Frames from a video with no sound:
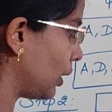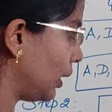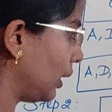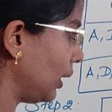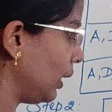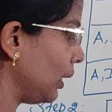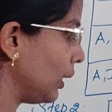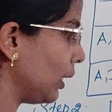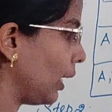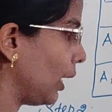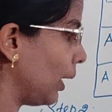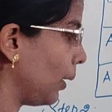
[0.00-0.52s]

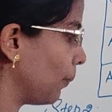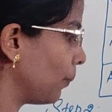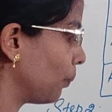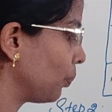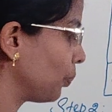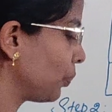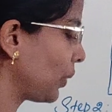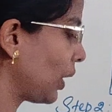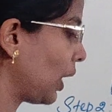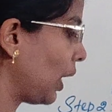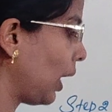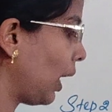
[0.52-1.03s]
only
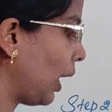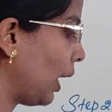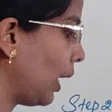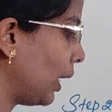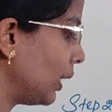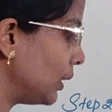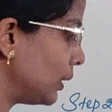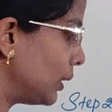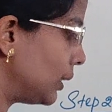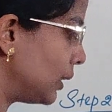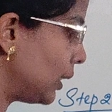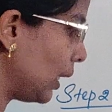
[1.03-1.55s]
A.
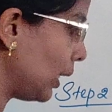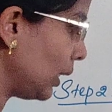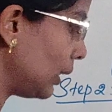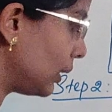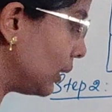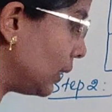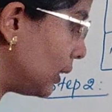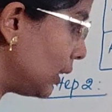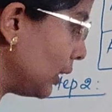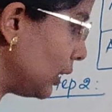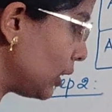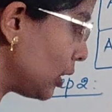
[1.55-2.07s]

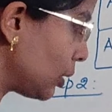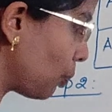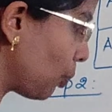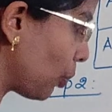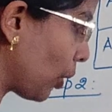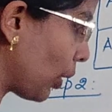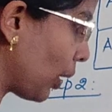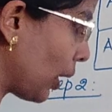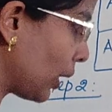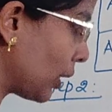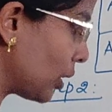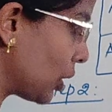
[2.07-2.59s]
Check this
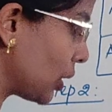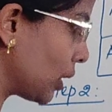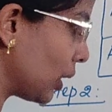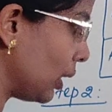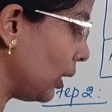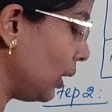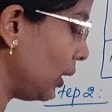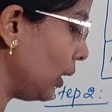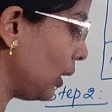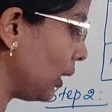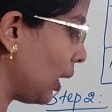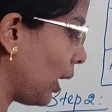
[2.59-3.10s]

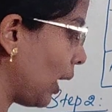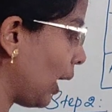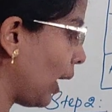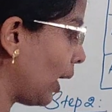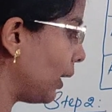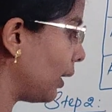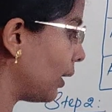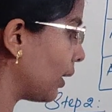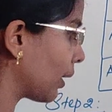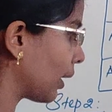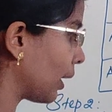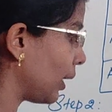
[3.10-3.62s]
production
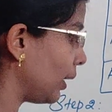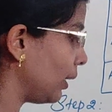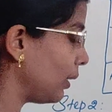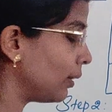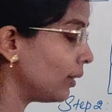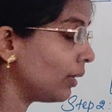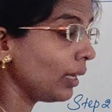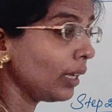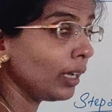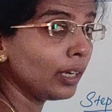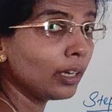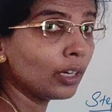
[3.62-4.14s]
and
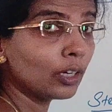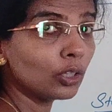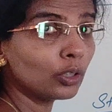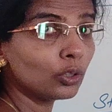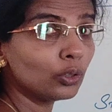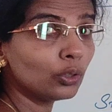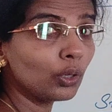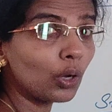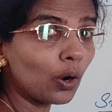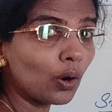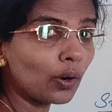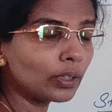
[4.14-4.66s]
write the
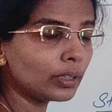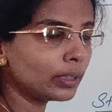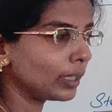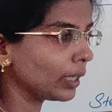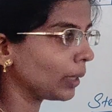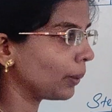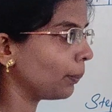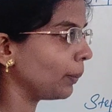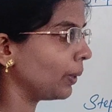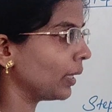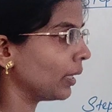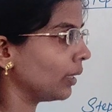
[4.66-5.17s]

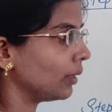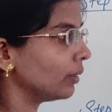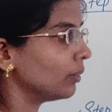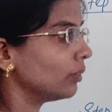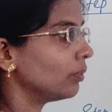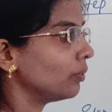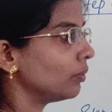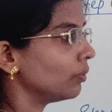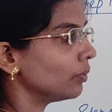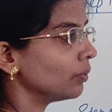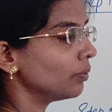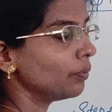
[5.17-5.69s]
non-terminal,
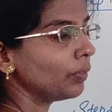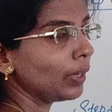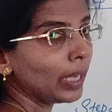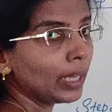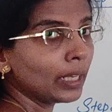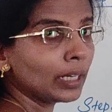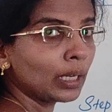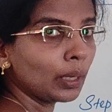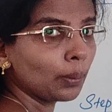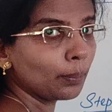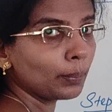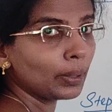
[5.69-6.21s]

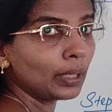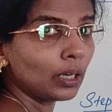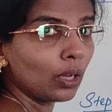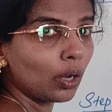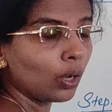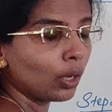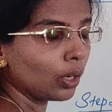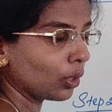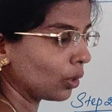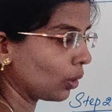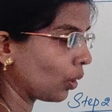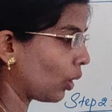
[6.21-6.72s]
variable
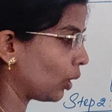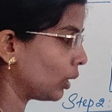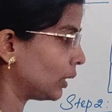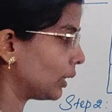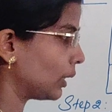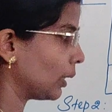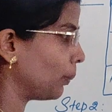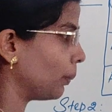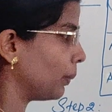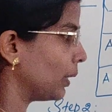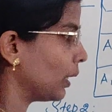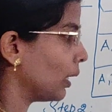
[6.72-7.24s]
or
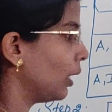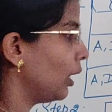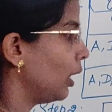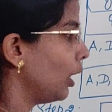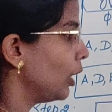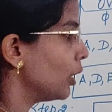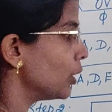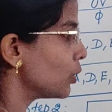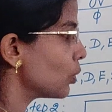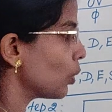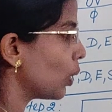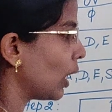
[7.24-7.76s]
non-terminal.
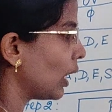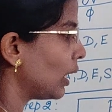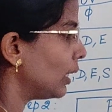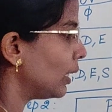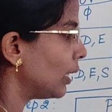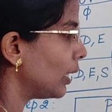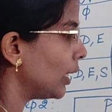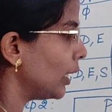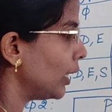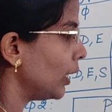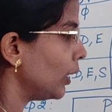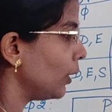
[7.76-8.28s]
So
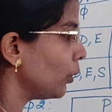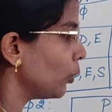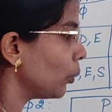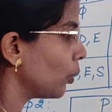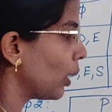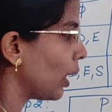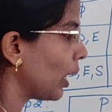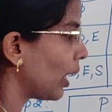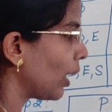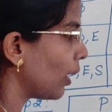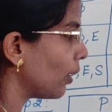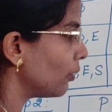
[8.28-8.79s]
already
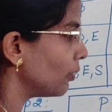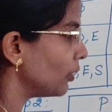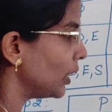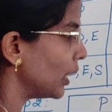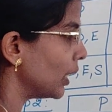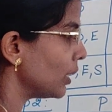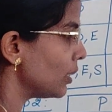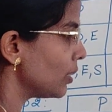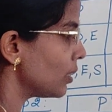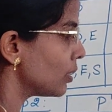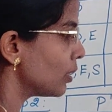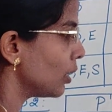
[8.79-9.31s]
you have
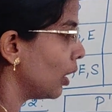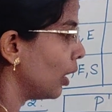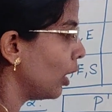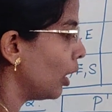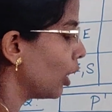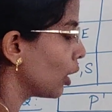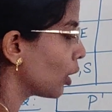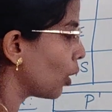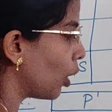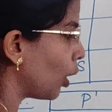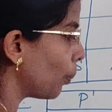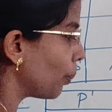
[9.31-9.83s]

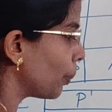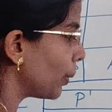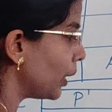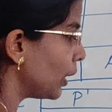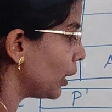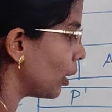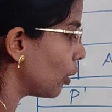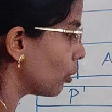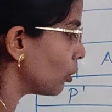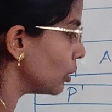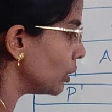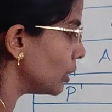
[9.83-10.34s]
yes, copy
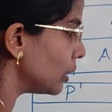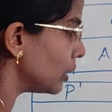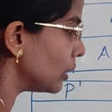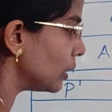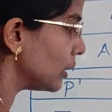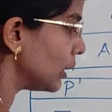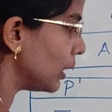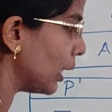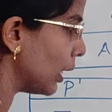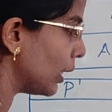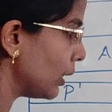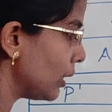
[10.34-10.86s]
down
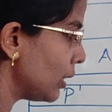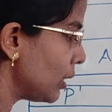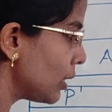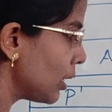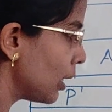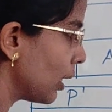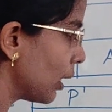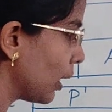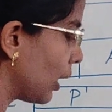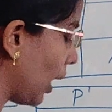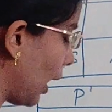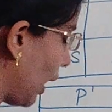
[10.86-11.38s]
this
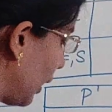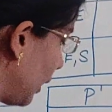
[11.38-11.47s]
yes